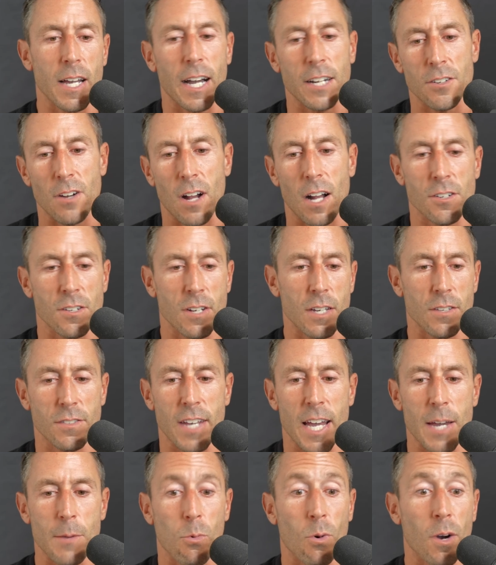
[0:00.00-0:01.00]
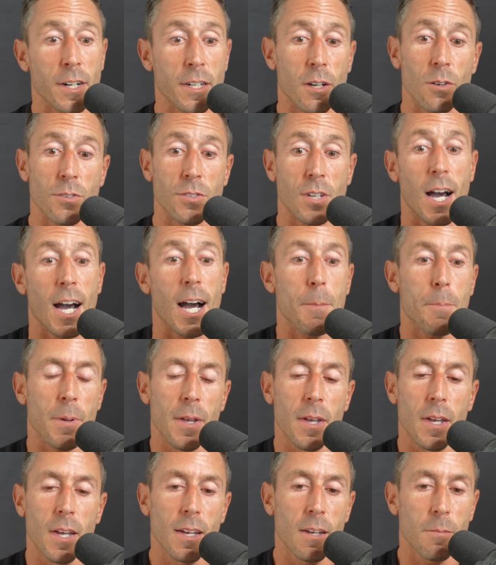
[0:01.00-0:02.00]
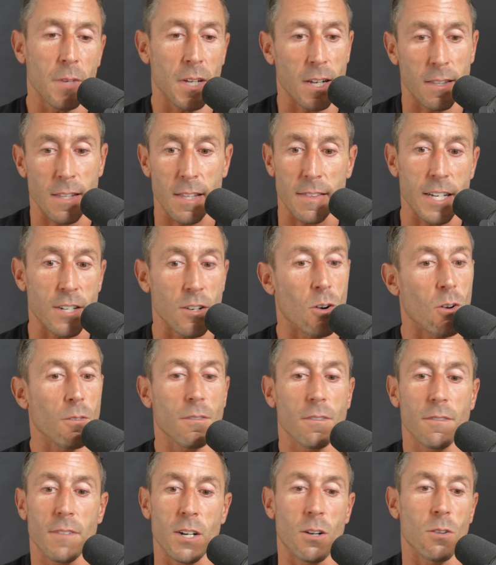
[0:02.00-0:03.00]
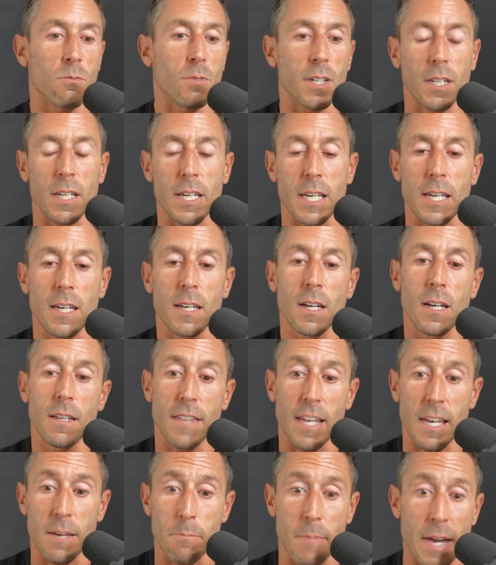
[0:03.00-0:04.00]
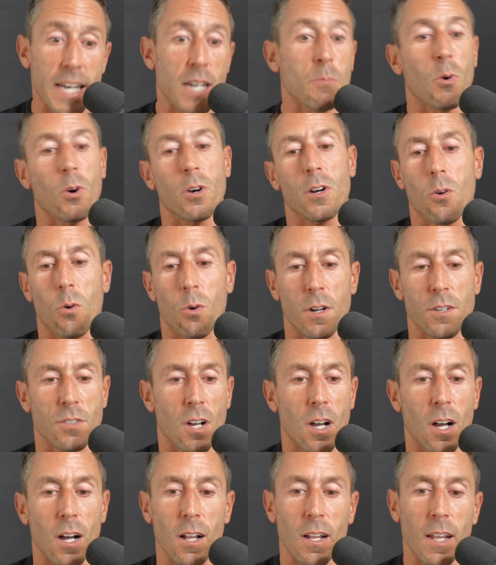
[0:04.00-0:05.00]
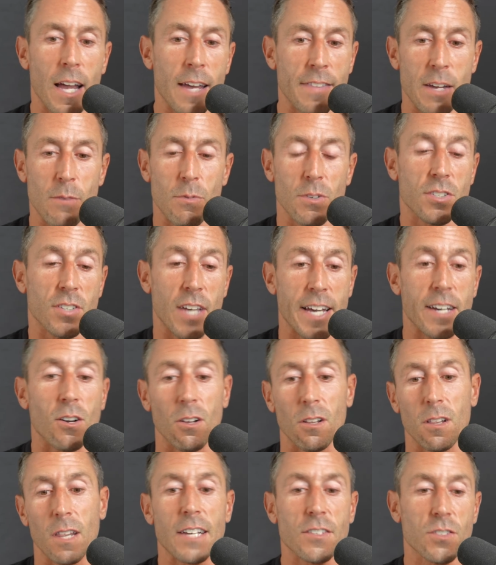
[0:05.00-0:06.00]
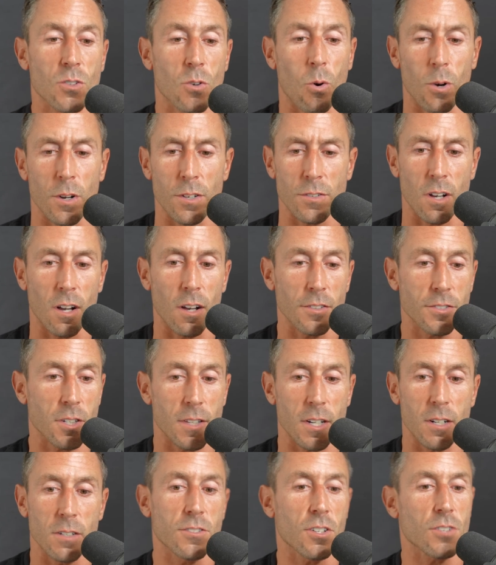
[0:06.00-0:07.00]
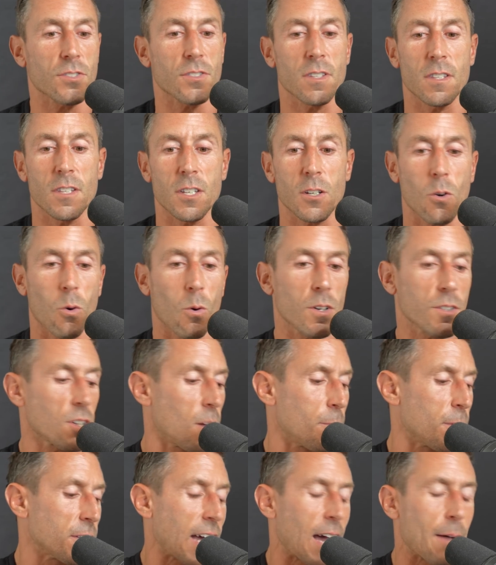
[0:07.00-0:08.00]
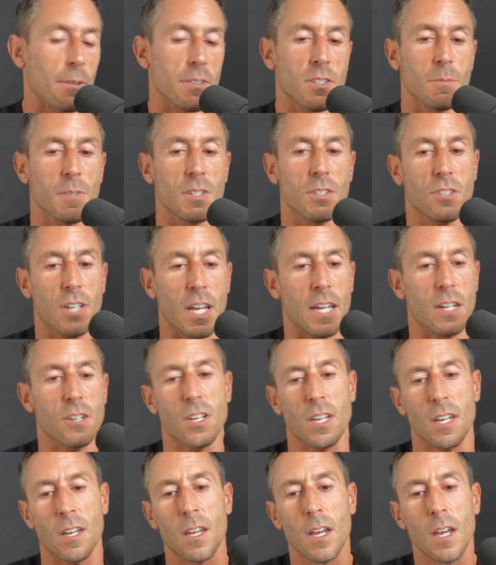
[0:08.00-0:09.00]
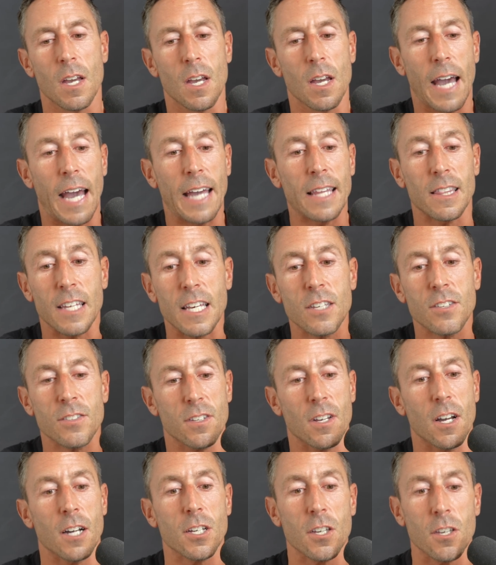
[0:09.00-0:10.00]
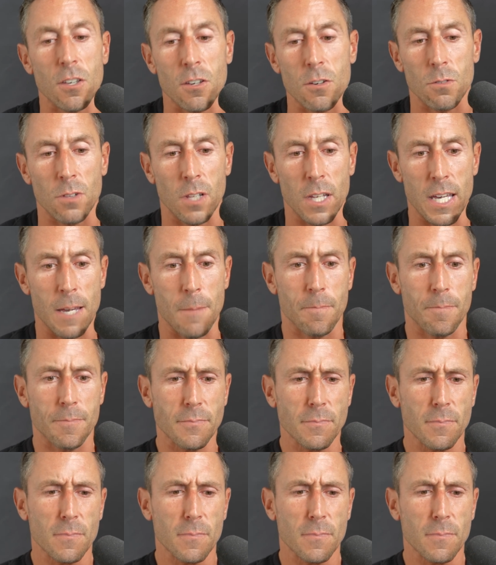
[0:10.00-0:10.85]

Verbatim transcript: dehydrogenase type 1 goes up meaning that they don't they don't really they make more cortisol and they recycle less cortisol. So they're just the cortisol metabolism is changing at least acutely.